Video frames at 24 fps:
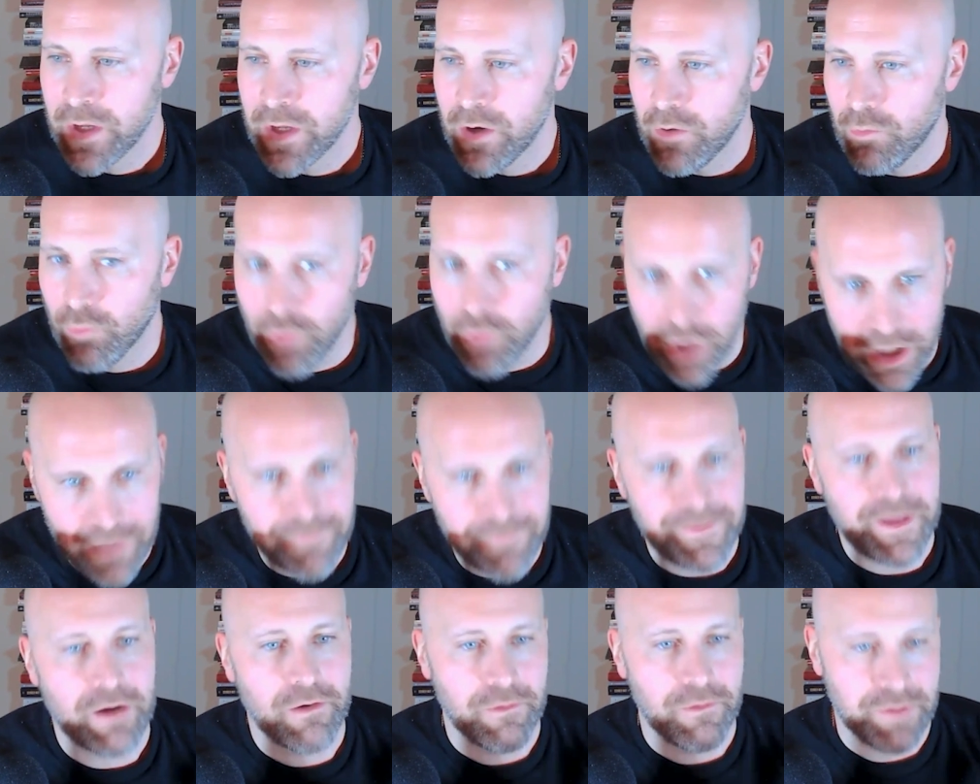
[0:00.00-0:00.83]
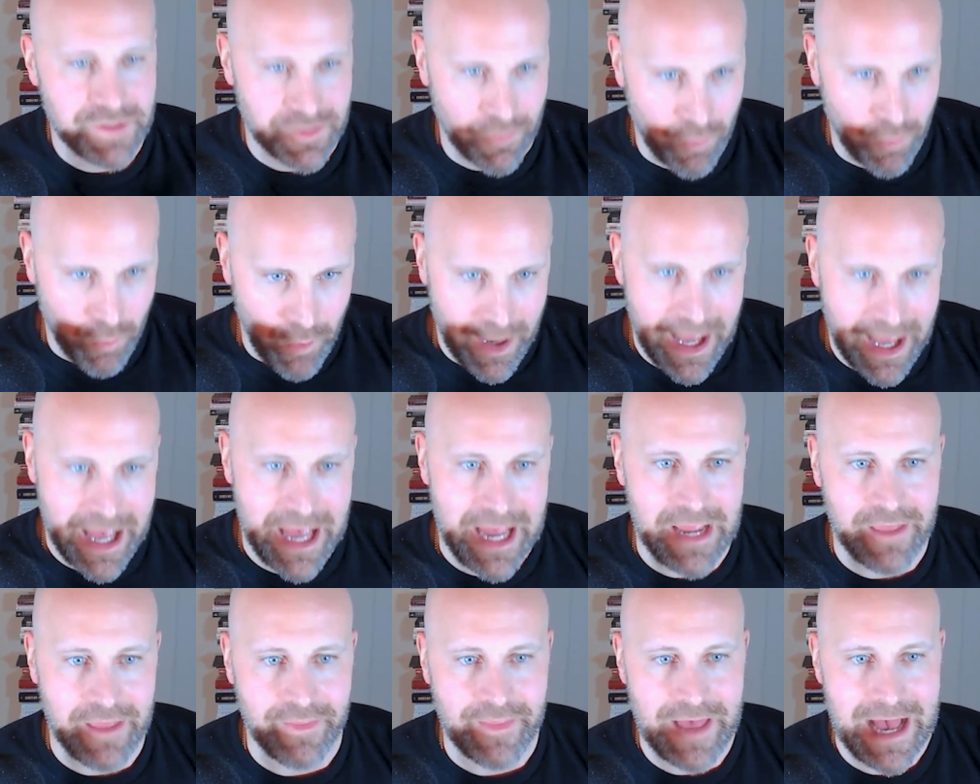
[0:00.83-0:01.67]
what if there was a
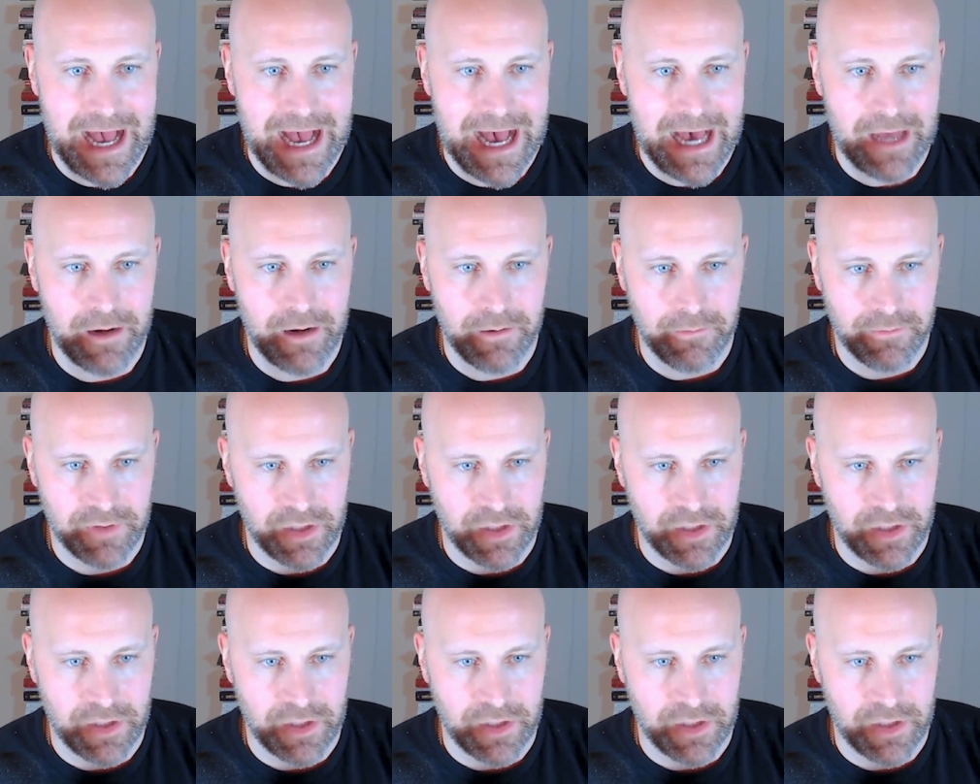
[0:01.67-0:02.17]
way that,